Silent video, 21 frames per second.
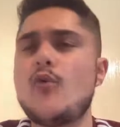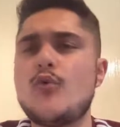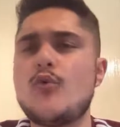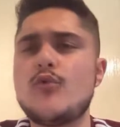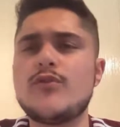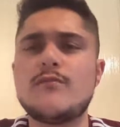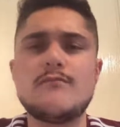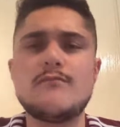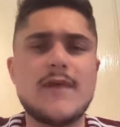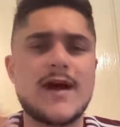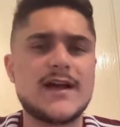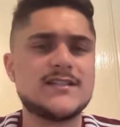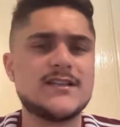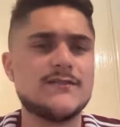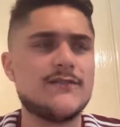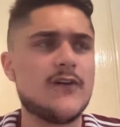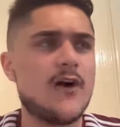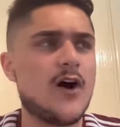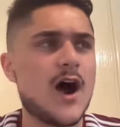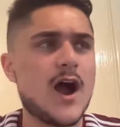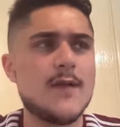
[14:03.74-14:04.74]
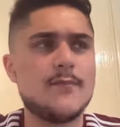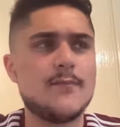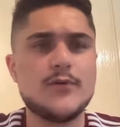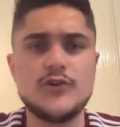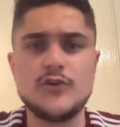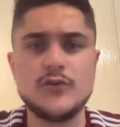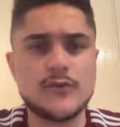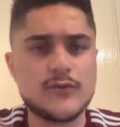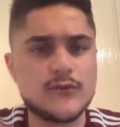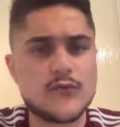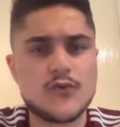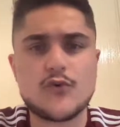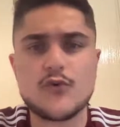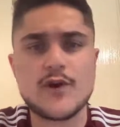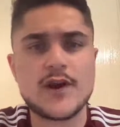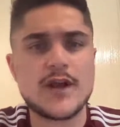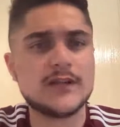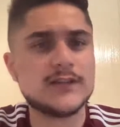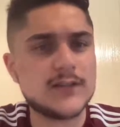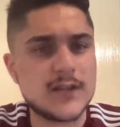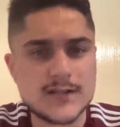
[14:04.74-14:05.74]
all the massive hype and
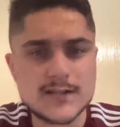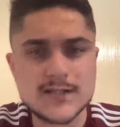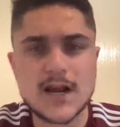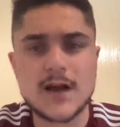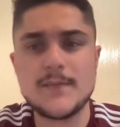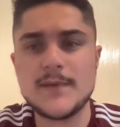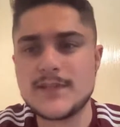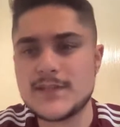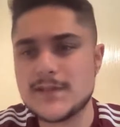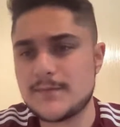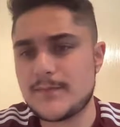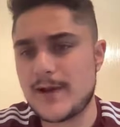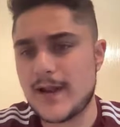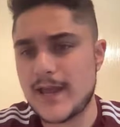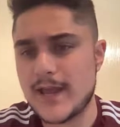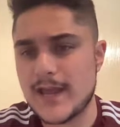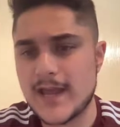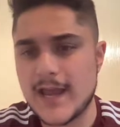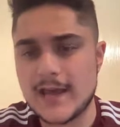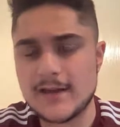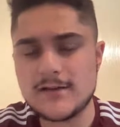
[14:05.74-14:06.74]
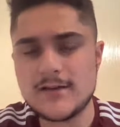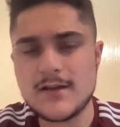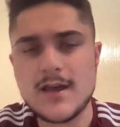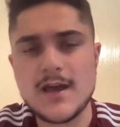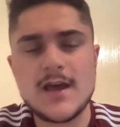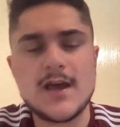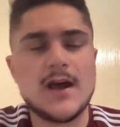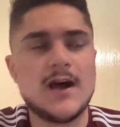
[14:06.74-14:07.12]
euphoria does come into play again.